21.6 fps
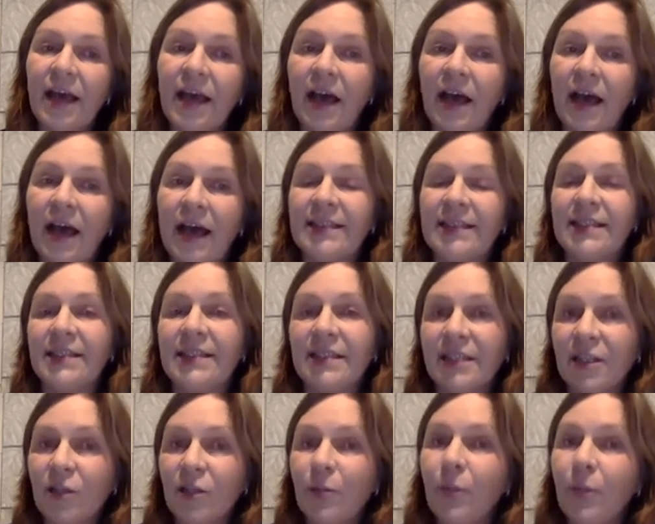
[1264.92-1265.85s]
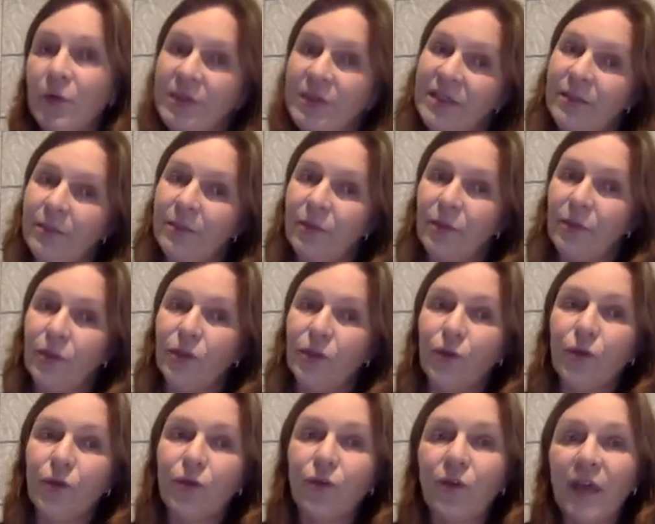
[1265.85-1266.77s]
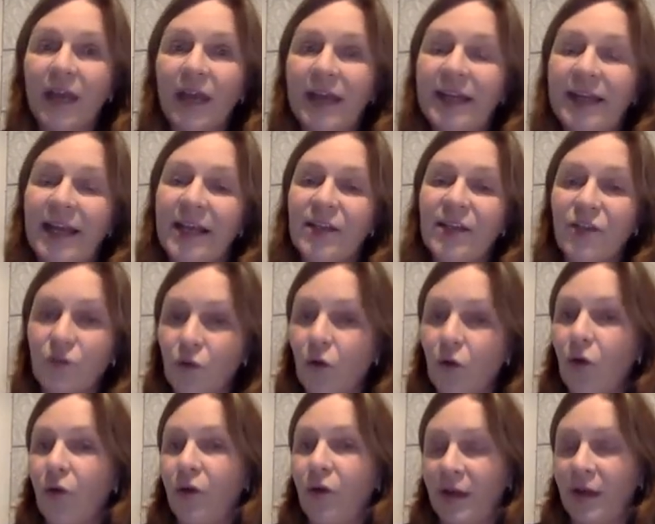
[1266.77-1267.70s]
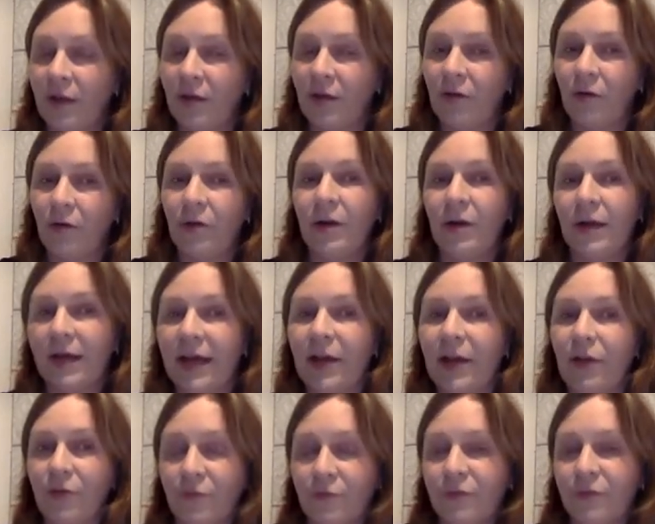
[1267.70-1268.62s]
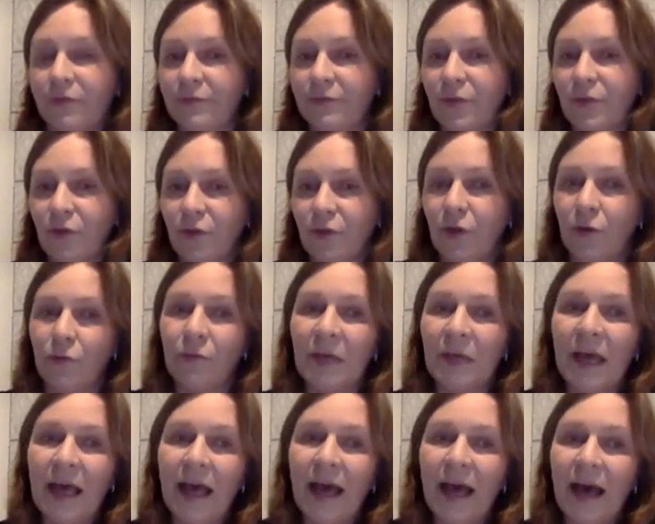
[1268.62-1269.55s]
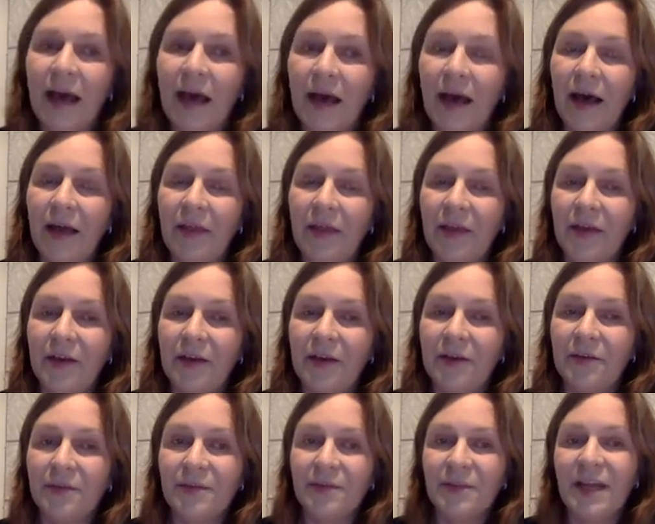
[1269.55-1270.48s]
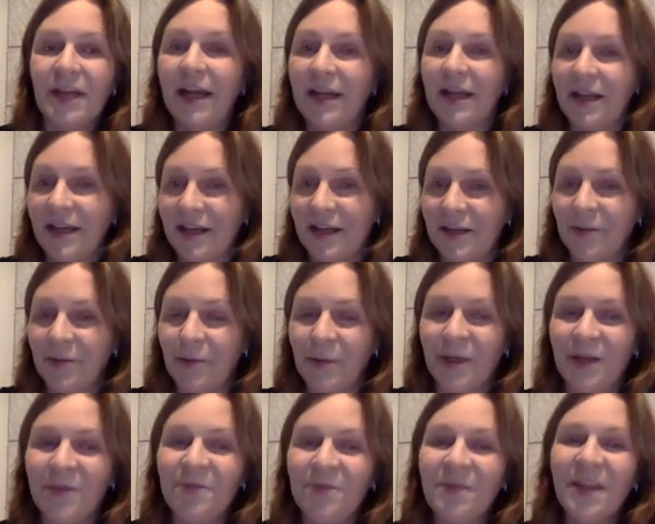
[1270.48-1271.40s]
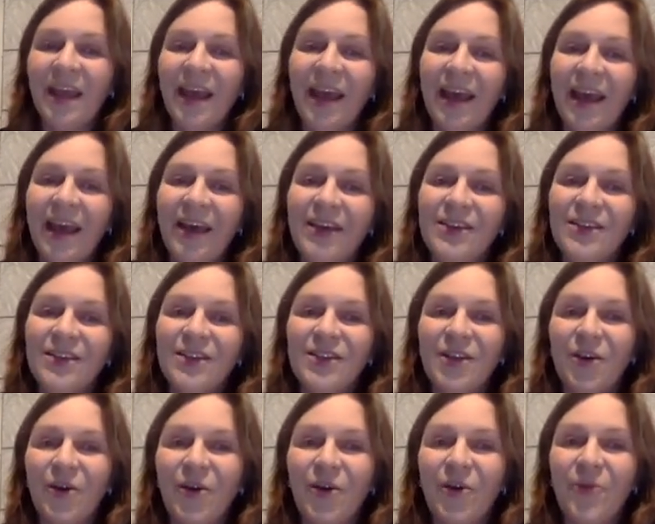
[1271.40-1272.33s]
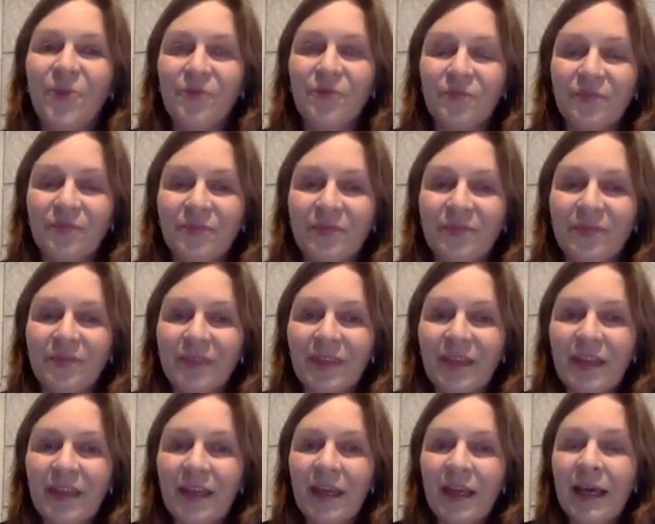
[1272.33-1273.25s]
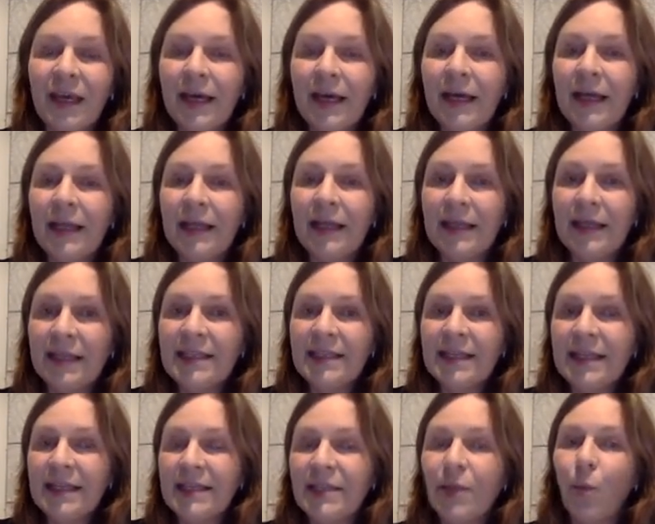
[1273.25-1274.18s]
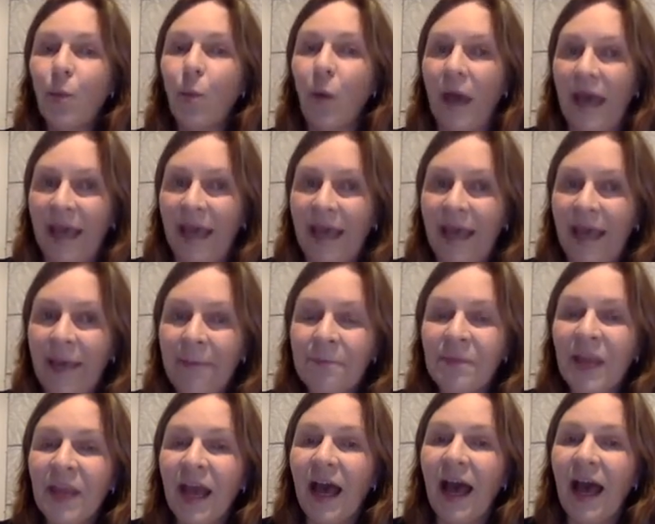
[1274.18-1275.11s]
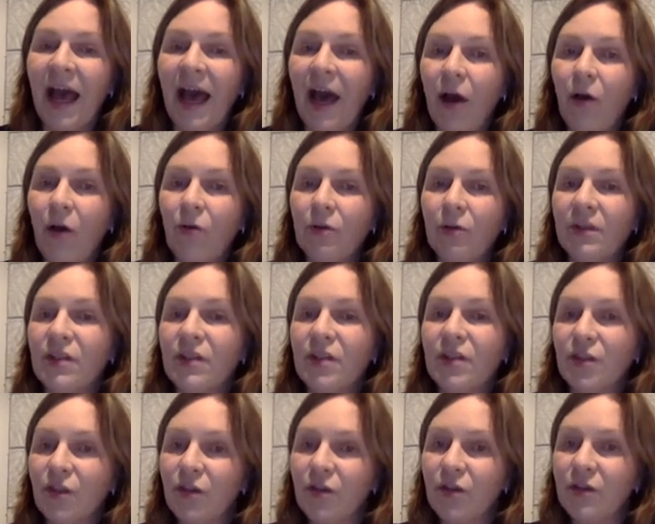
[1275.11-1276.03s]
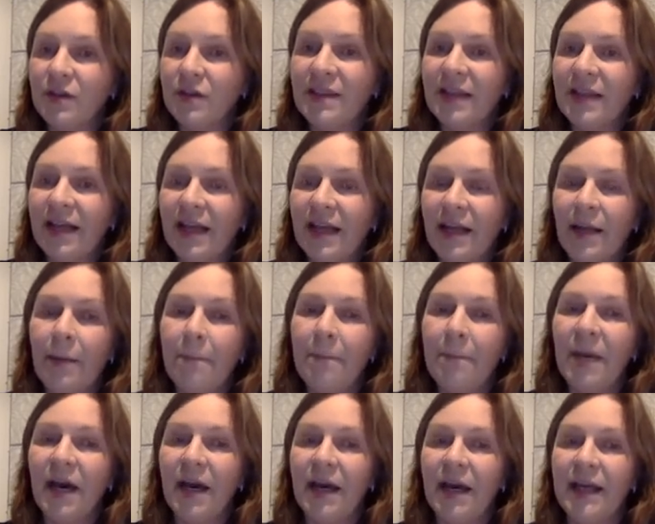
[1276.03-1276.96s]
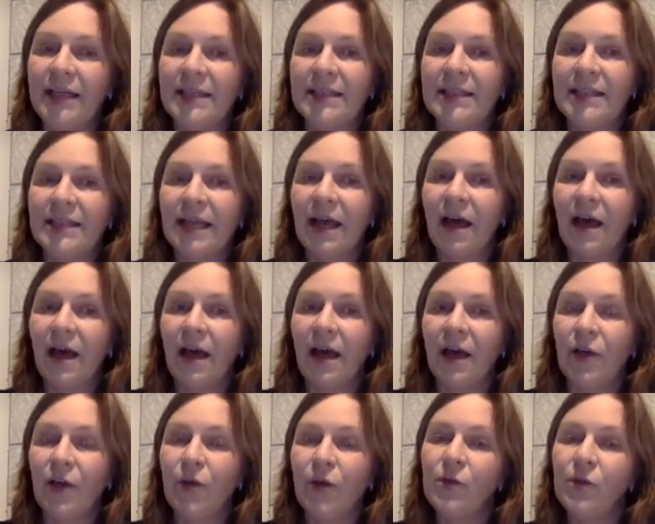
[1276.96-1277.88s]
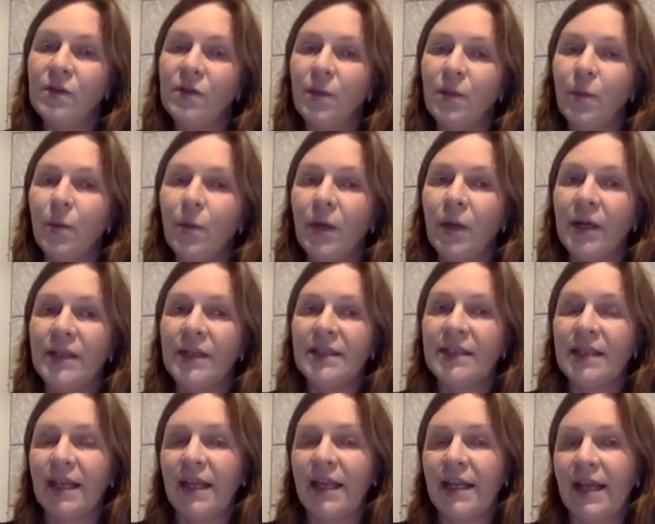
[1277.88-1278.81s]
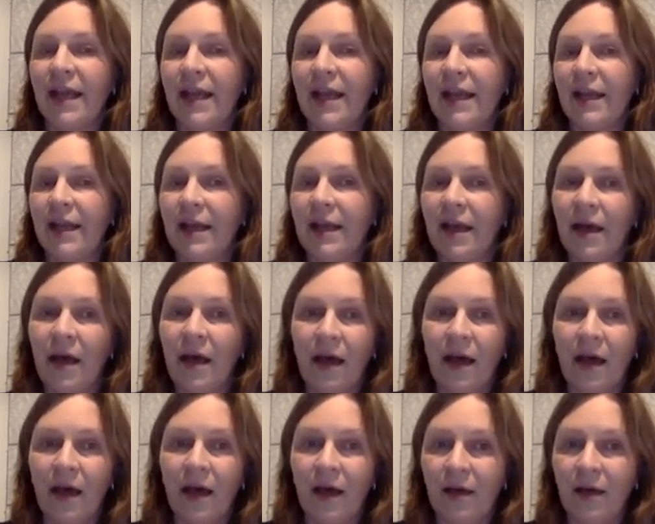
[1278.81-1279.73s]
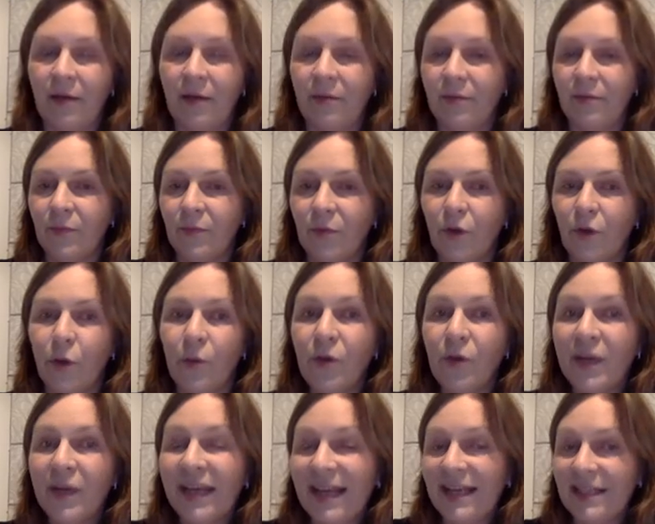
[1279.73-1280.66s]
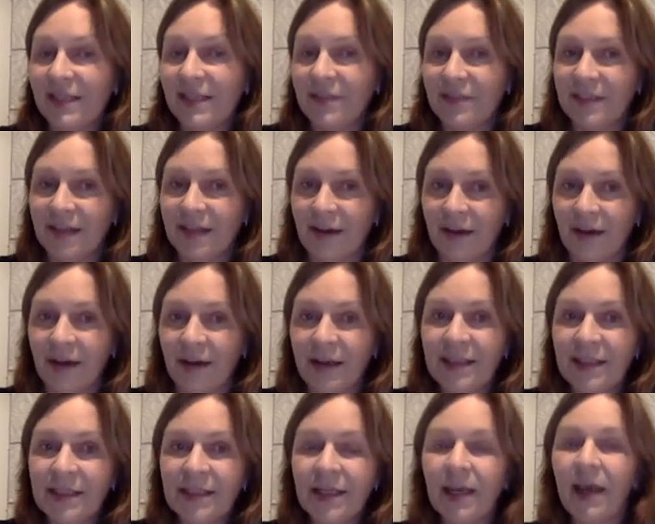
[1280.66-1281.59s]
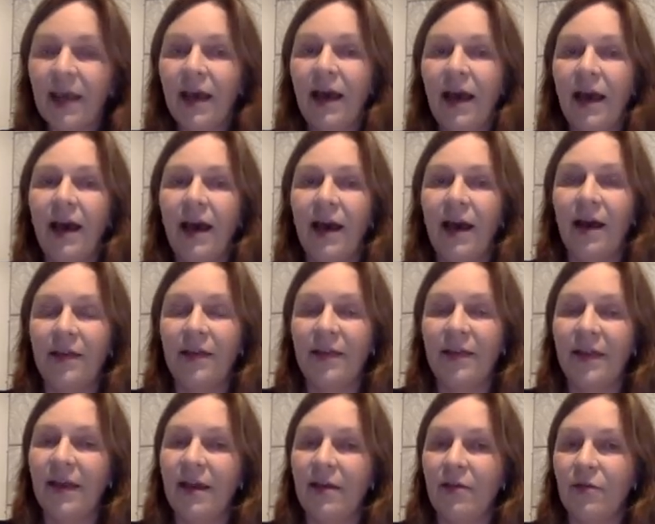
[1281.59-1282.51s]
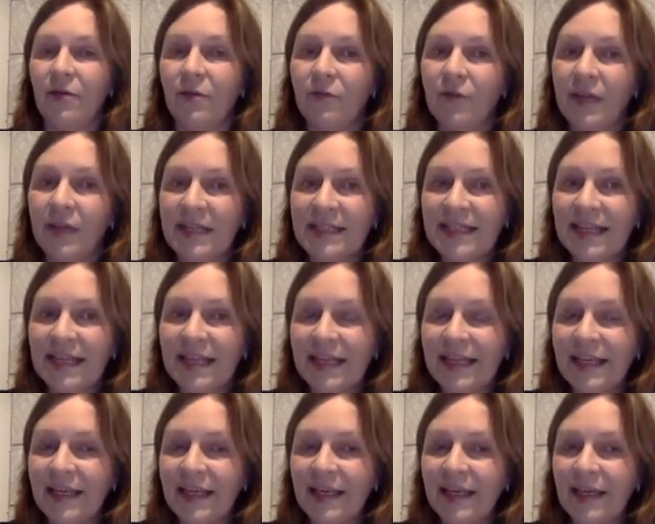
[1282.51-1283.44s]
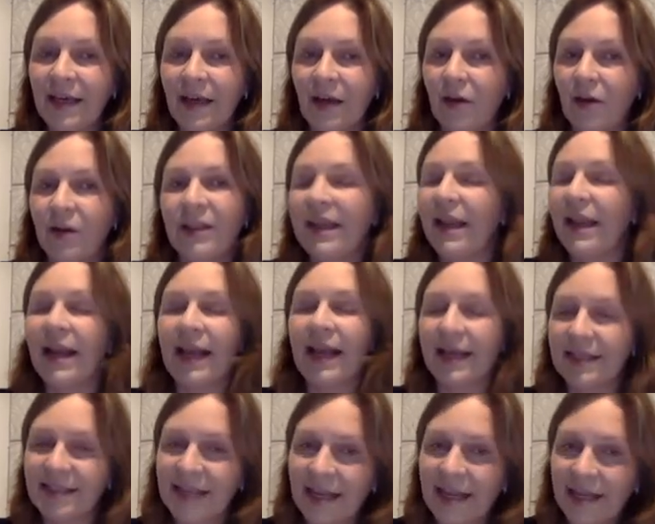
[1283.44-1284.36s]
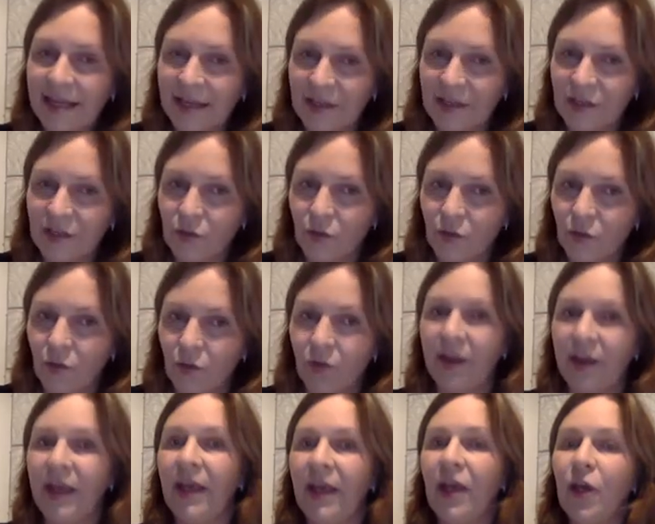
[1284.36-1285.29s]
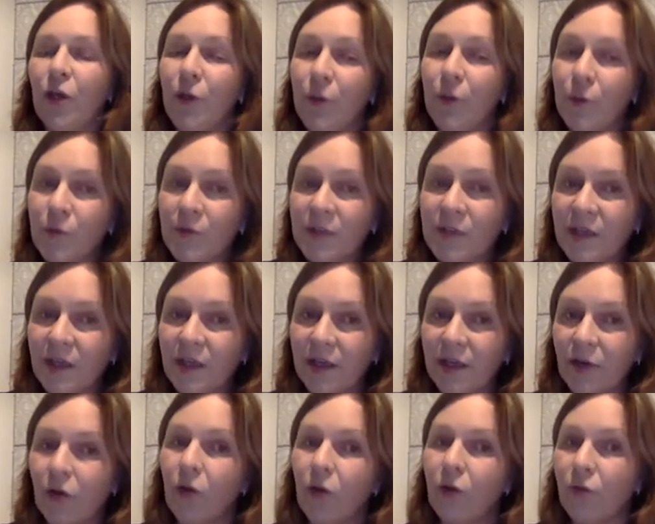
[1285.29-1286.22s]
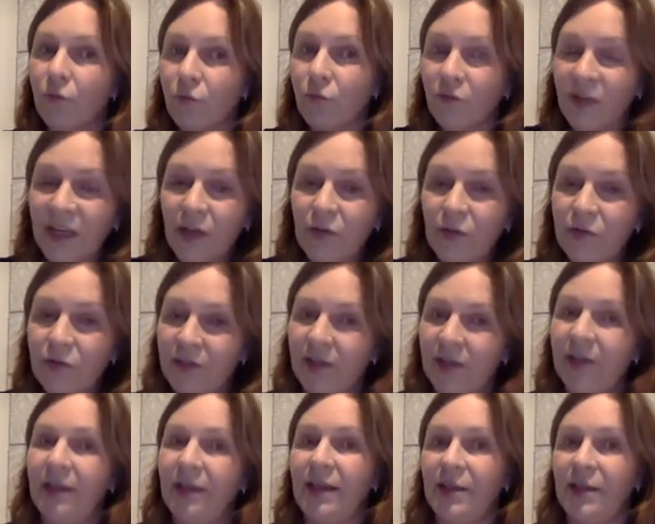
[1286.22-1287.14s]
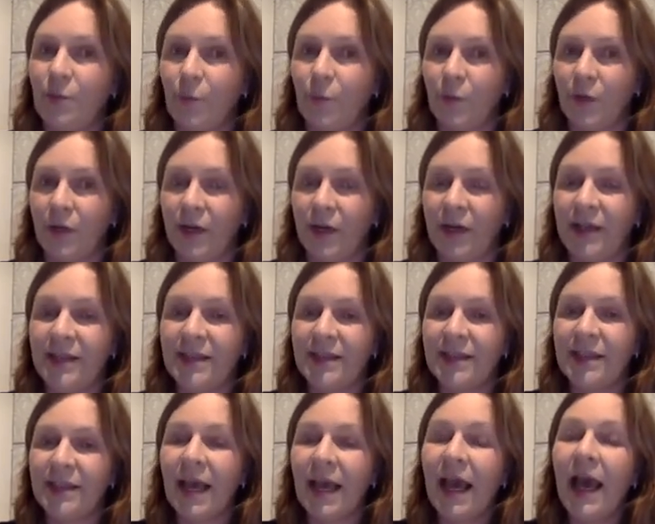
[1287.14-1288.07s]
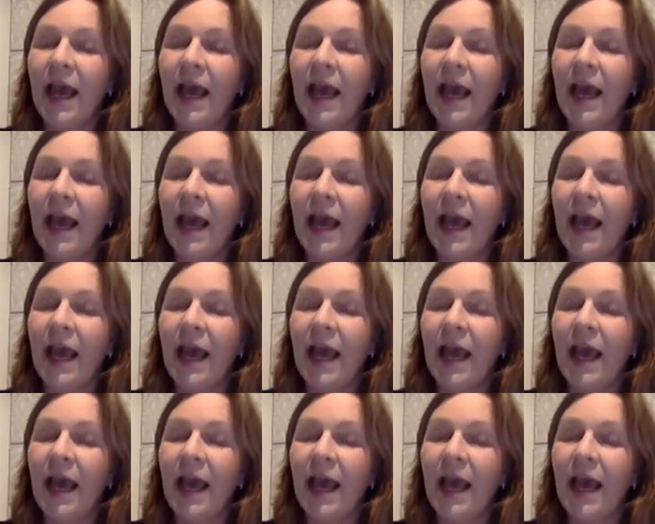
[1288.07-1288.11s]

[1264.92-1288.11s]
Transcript: uh, it's still possible to create a story or a kind of, you know, uh, the tiny little one. So uh, this is the way how the students then might uh, use the words in a uh, communicative task. Uh, they are retelling, uh, or they're like telling a story using or reusing these words.